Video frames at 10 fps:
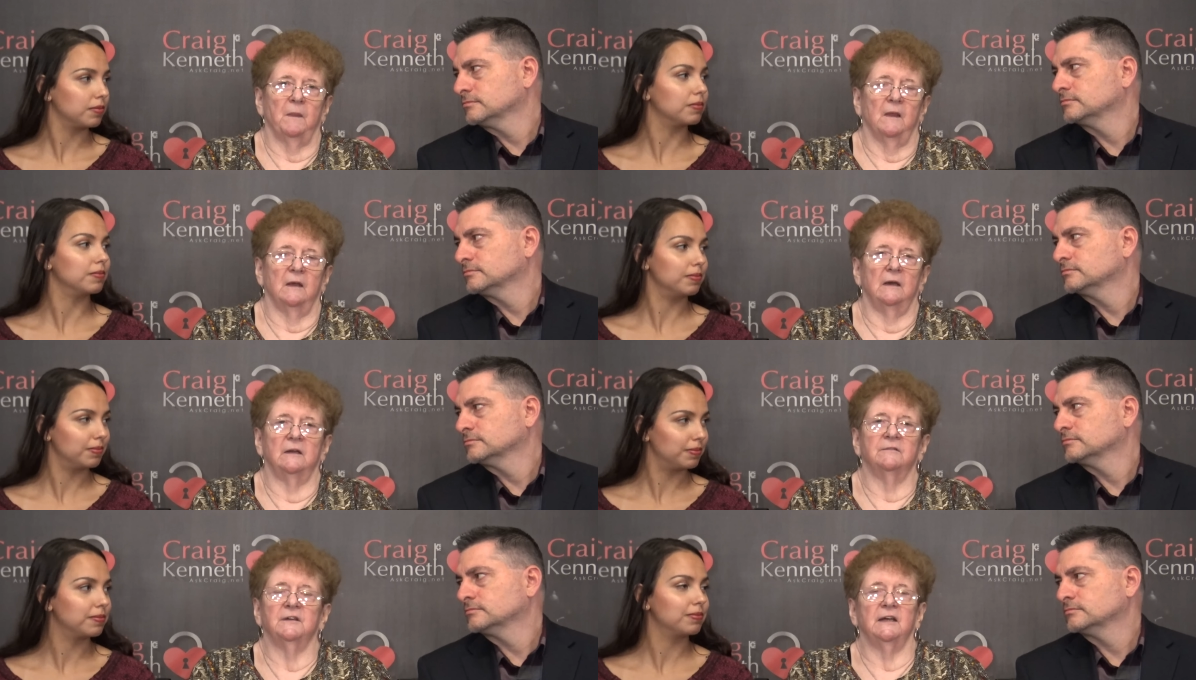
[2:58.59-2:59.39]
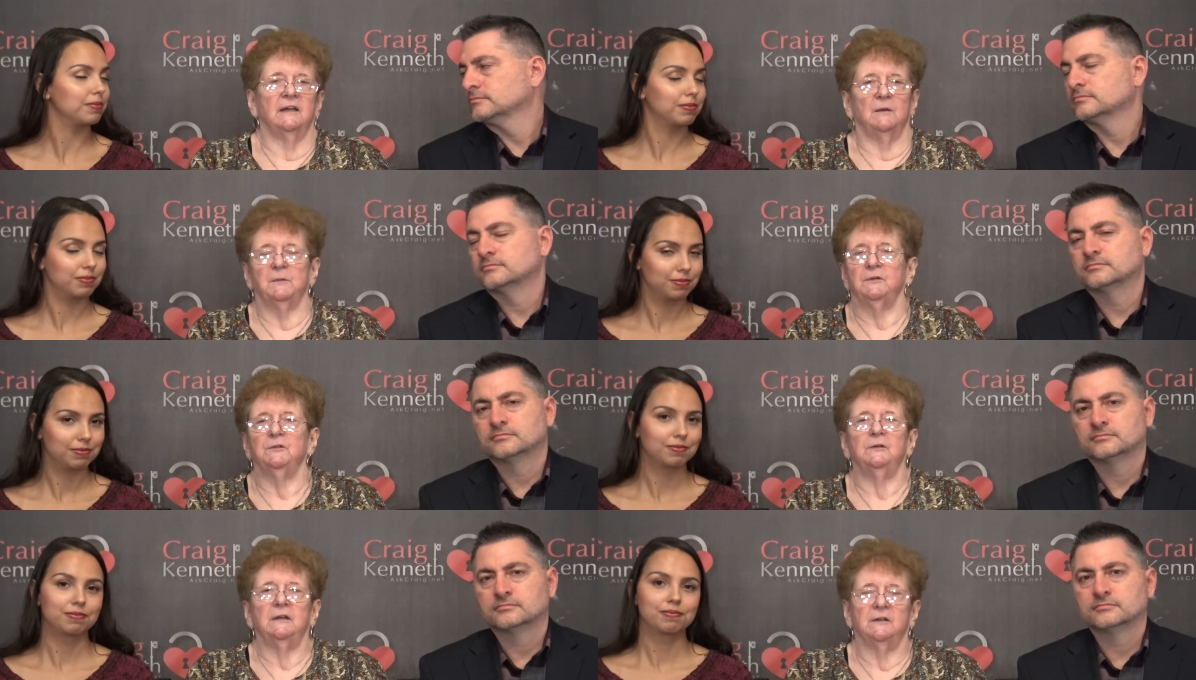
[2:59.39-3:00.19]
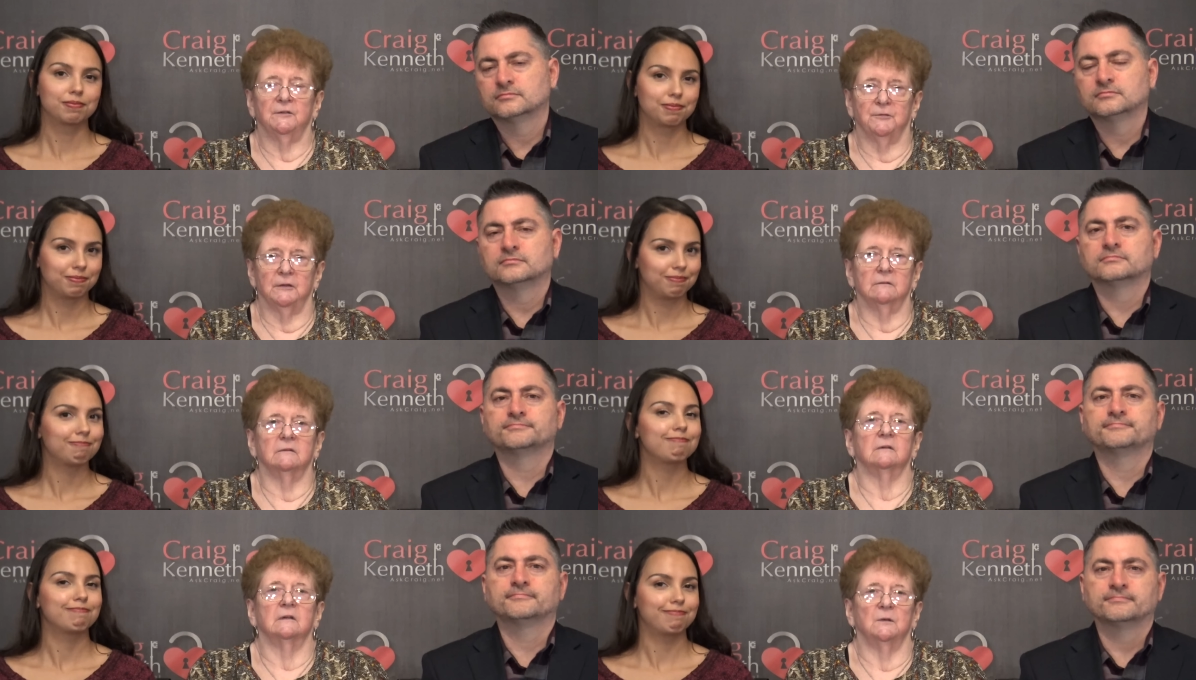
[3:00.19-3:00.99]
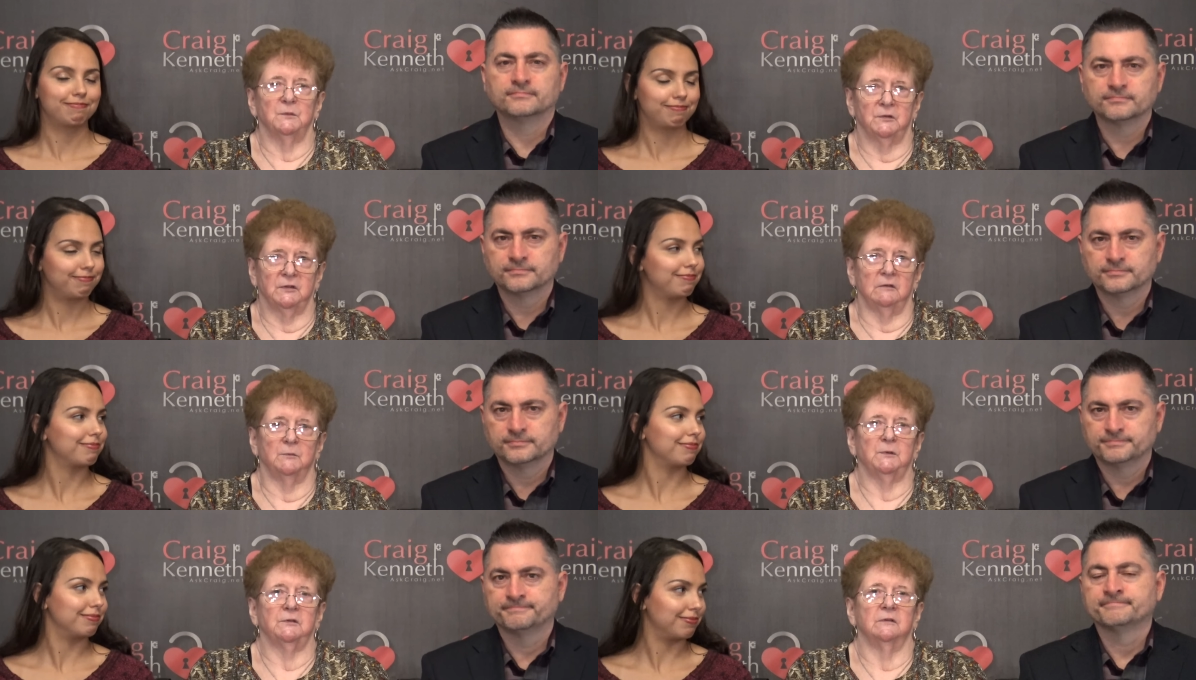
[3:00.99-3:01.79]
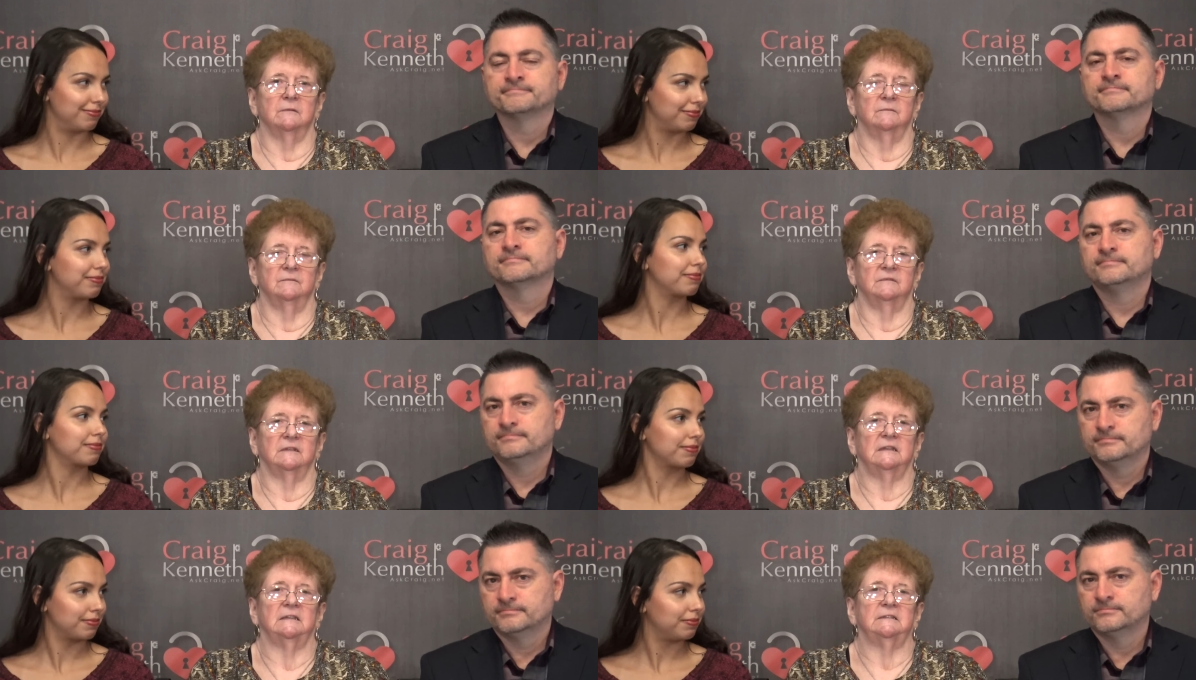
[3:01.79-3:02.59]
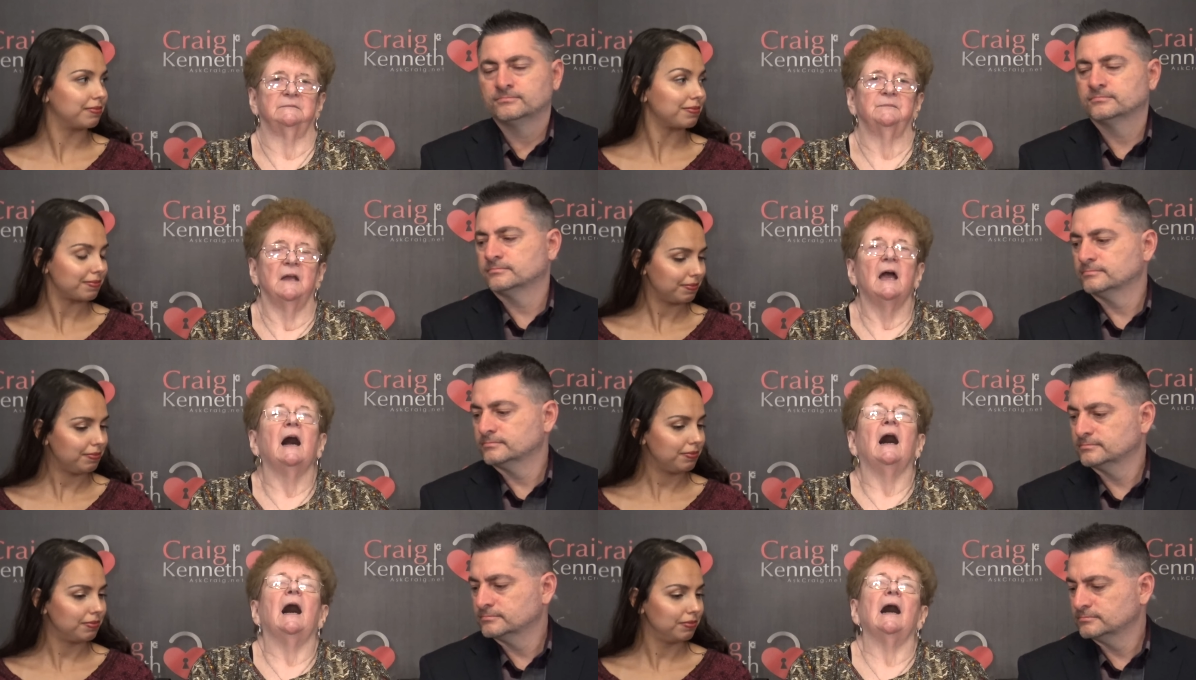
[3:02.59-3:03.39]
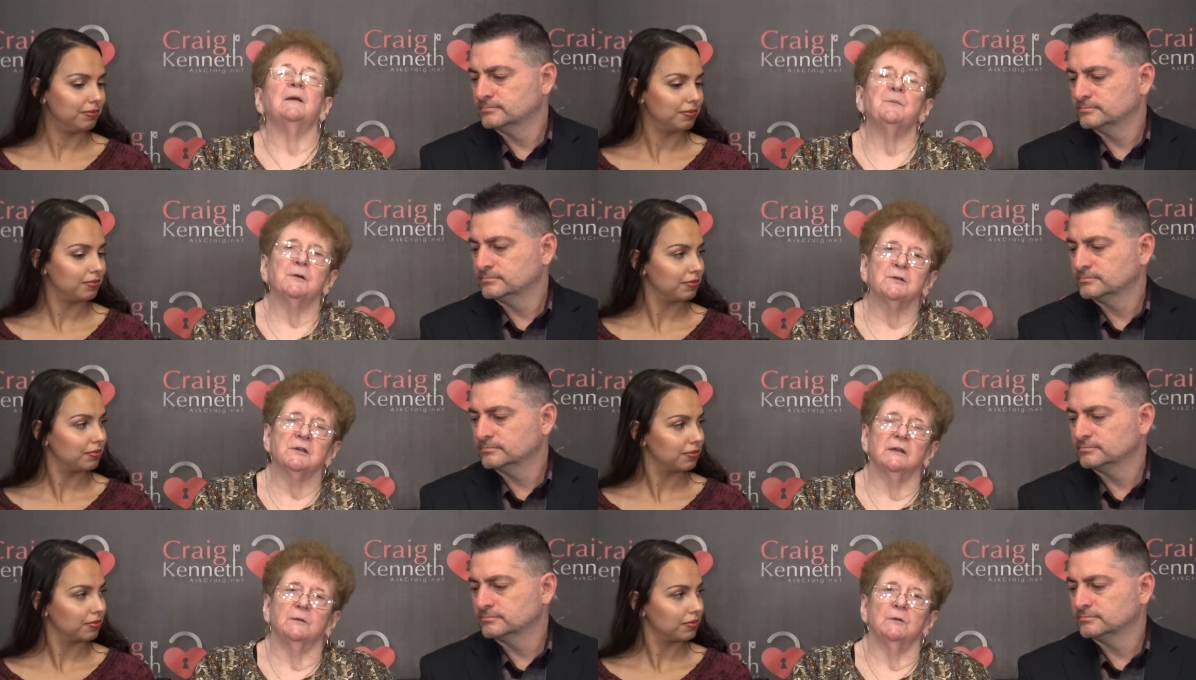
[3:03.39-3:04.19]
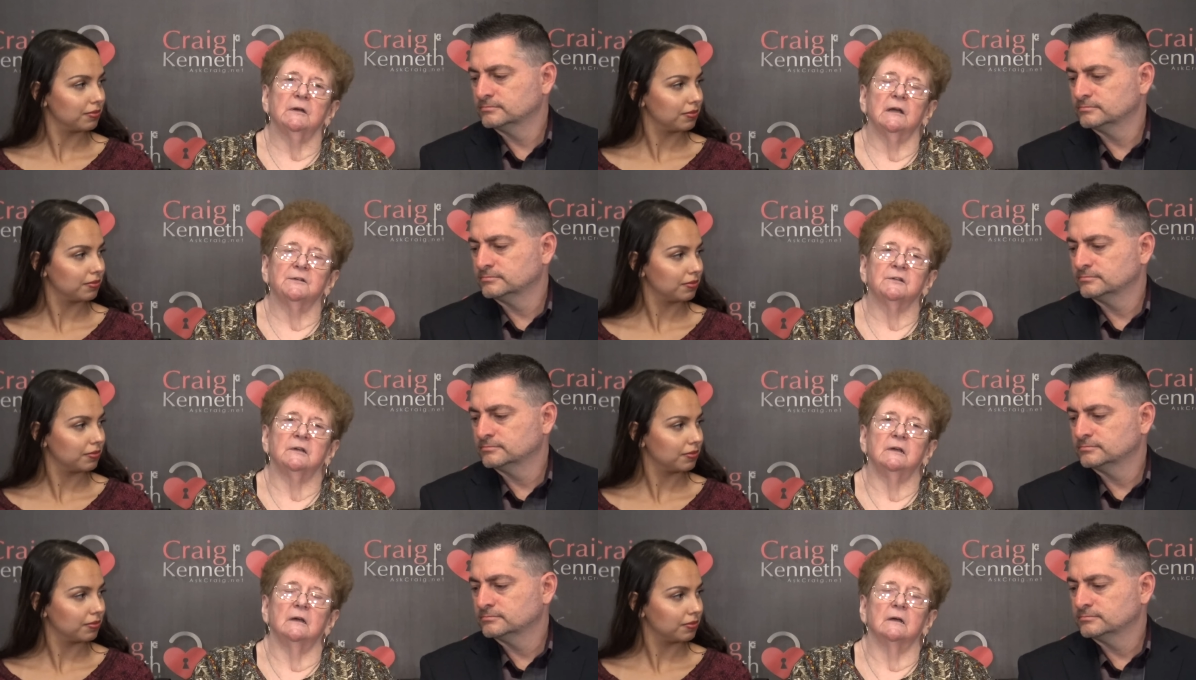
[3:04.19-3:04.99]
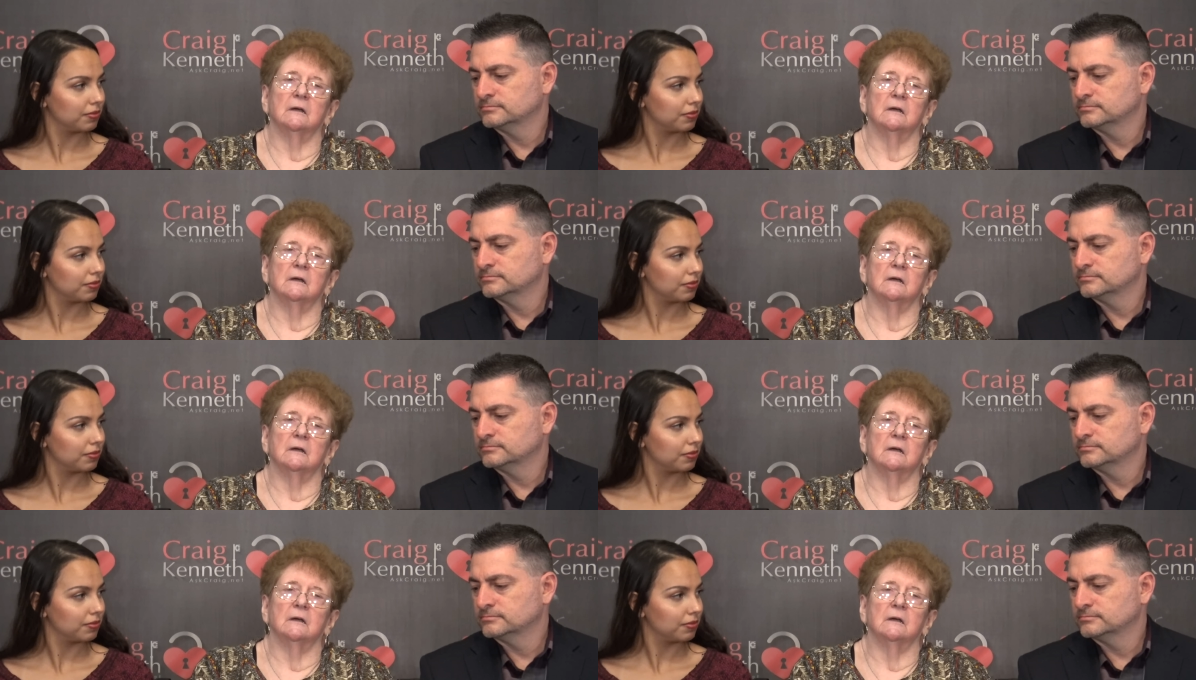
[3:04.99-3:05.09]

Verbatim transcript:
Speaker 1: Mm. And if that happens, you need a different couples therapist. Mm-hmm. Um, I personally would not see a